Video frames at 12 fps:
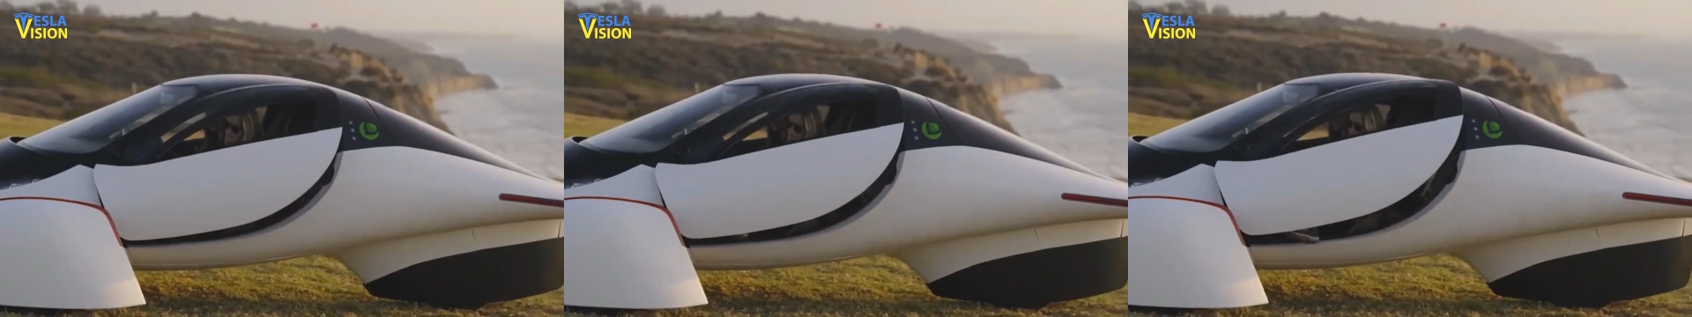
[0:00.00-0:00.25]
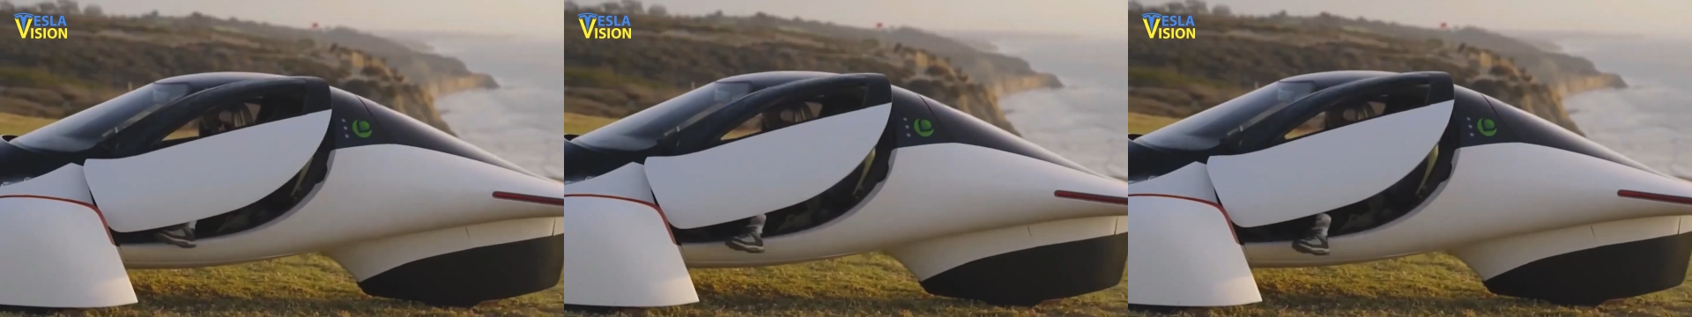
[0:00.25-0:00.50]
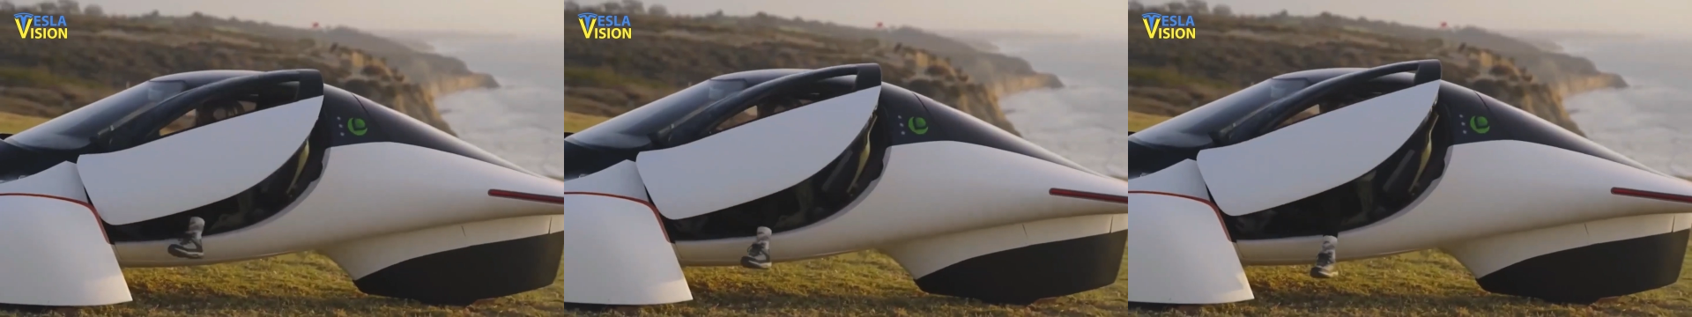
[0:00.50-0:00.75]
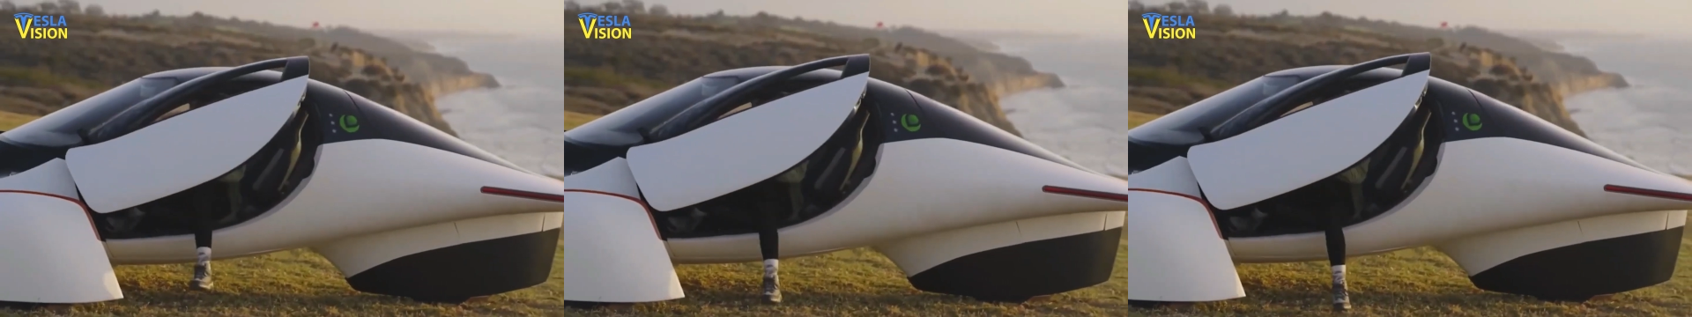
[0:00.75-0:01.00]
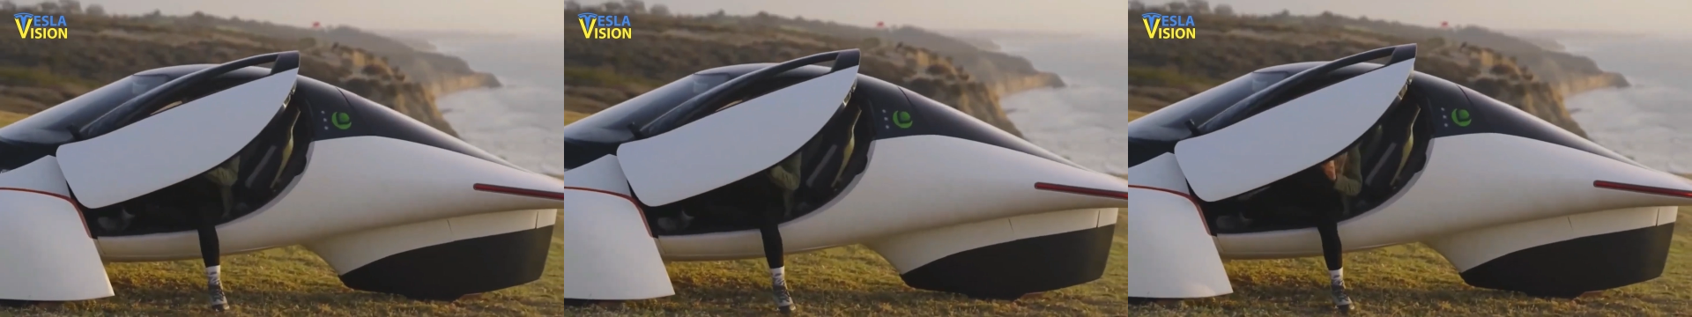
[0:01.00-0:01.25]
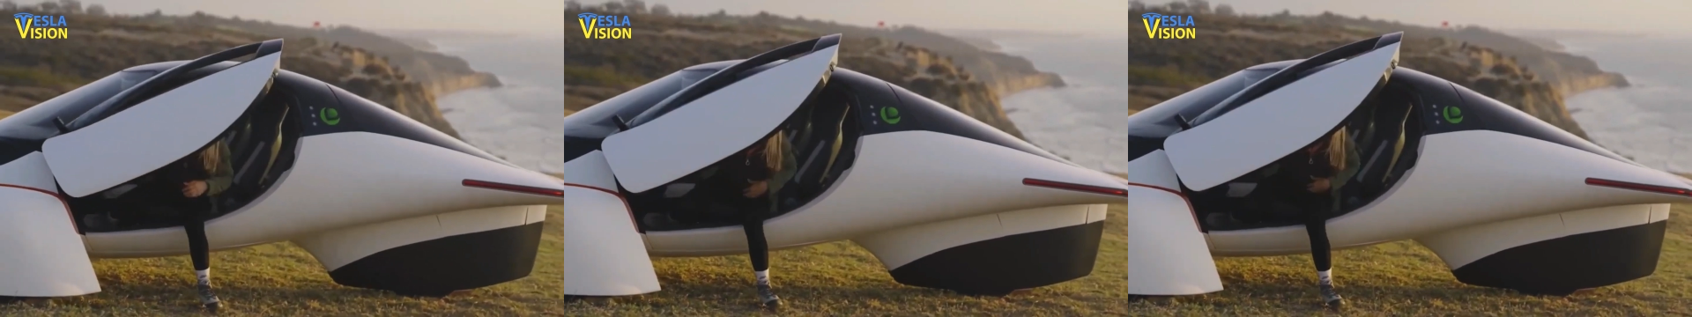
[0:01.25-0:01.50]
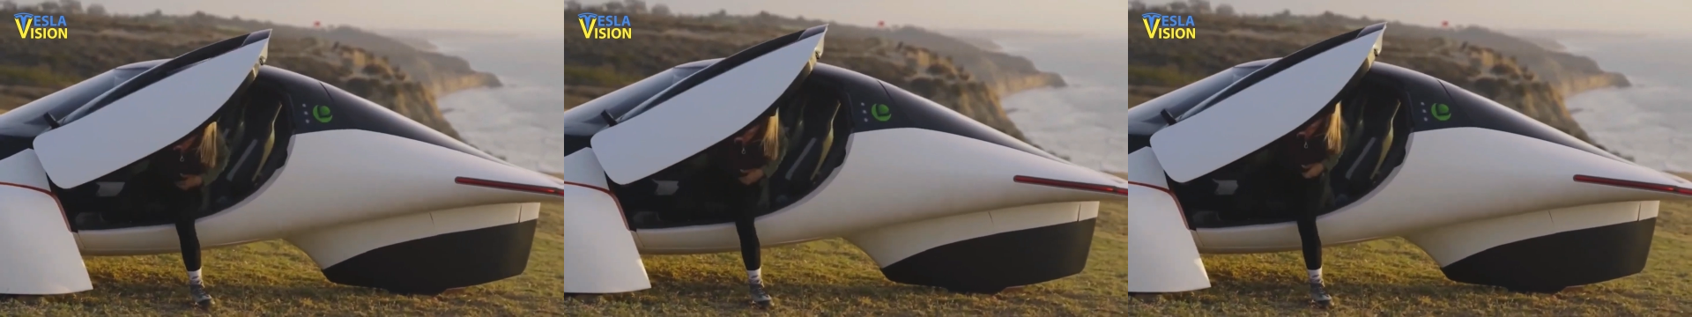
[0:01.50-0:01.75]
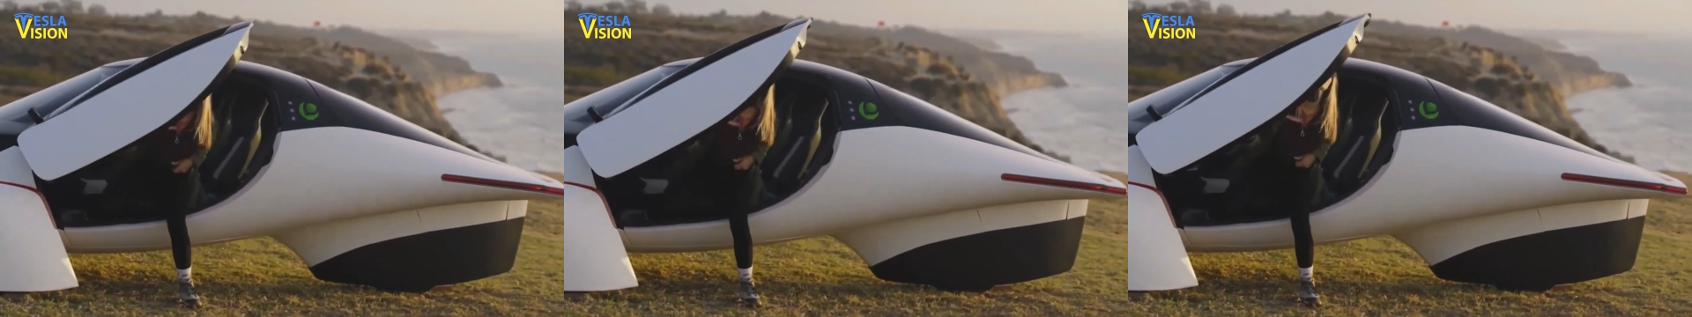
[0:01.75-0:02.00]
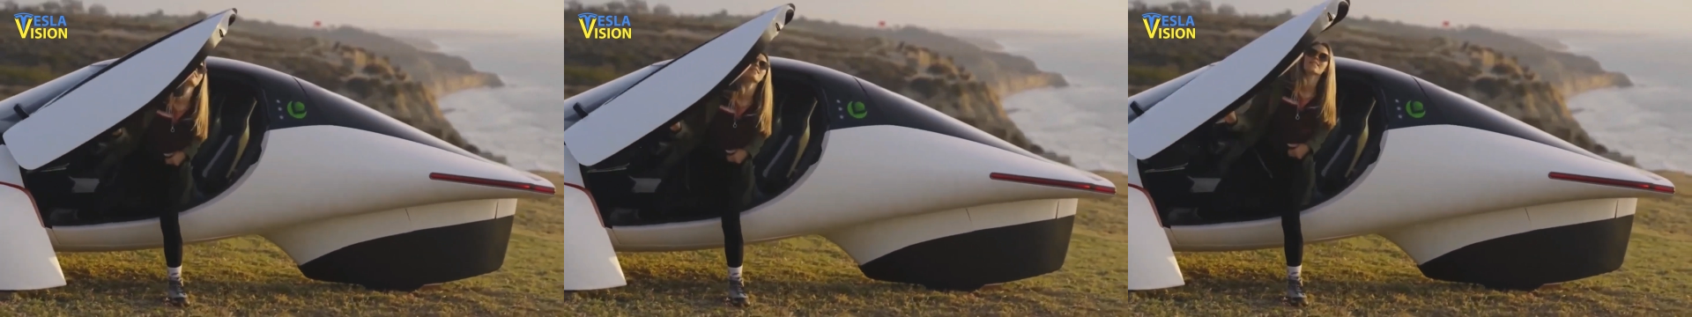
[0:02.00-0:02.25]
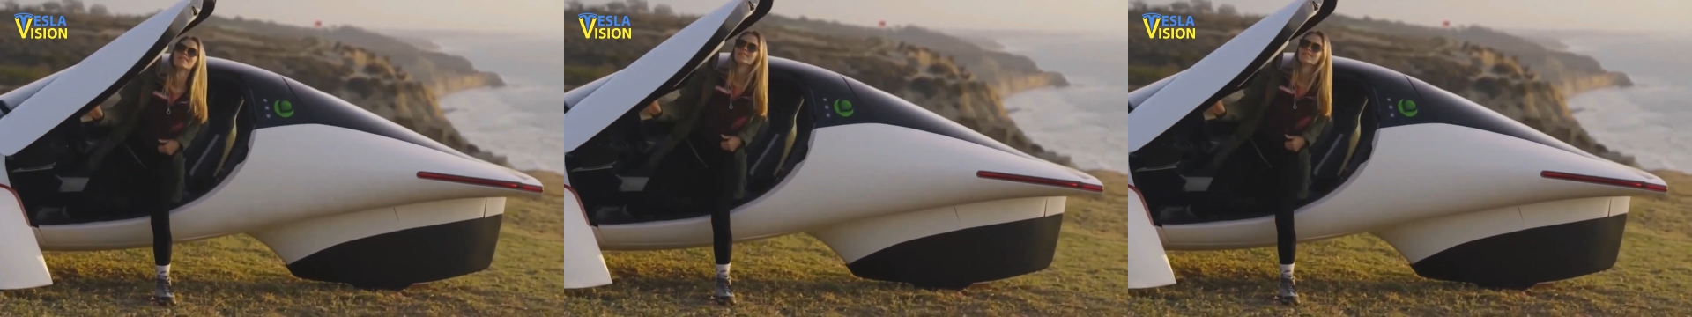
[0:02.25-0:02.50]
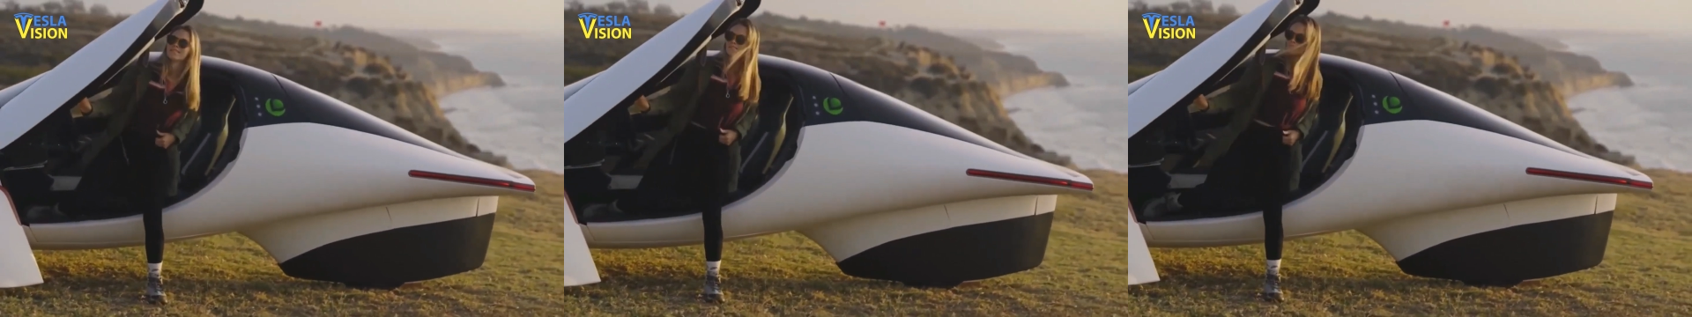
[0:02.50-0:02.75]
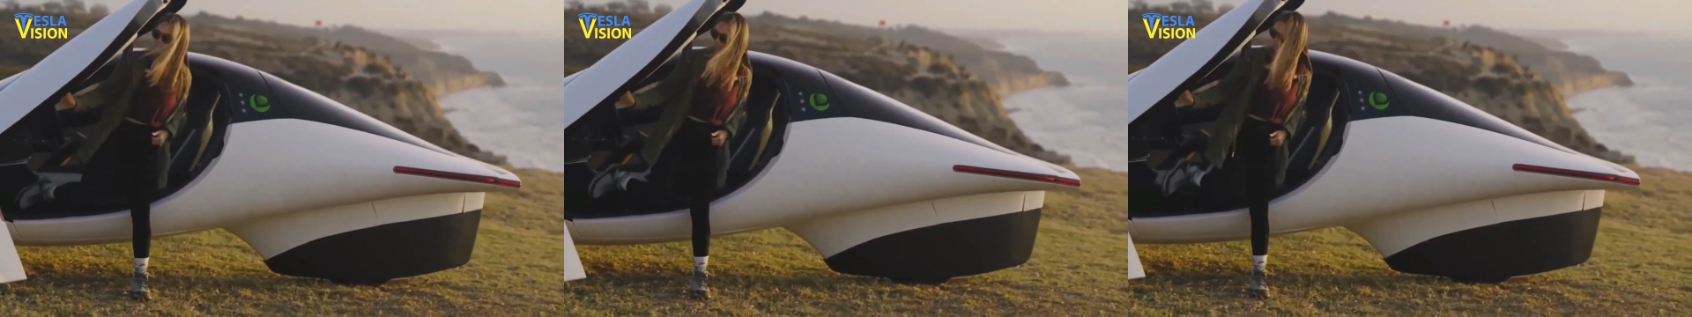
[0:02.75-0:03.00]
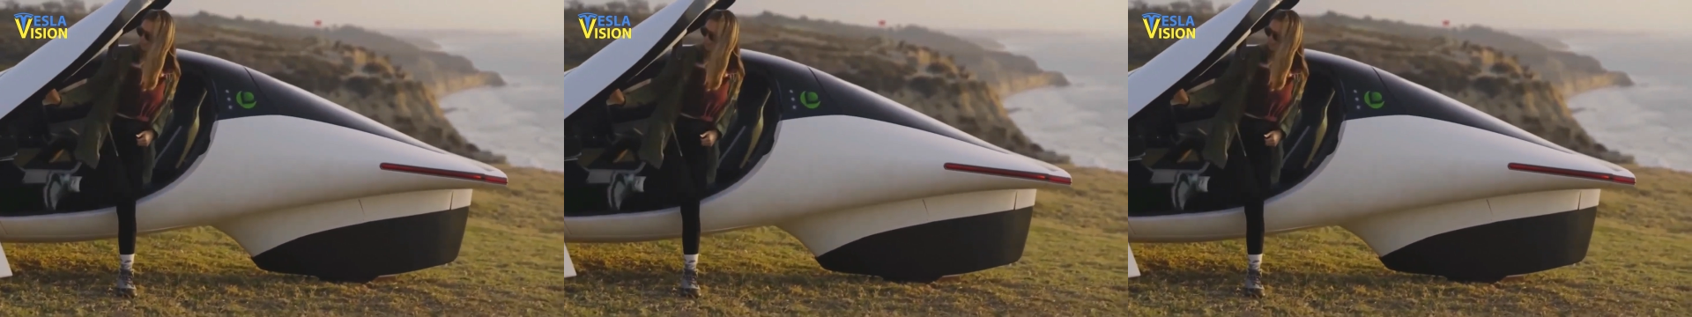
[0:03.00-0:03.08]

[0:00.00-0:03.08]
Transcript: Nobody's mouth can be seen.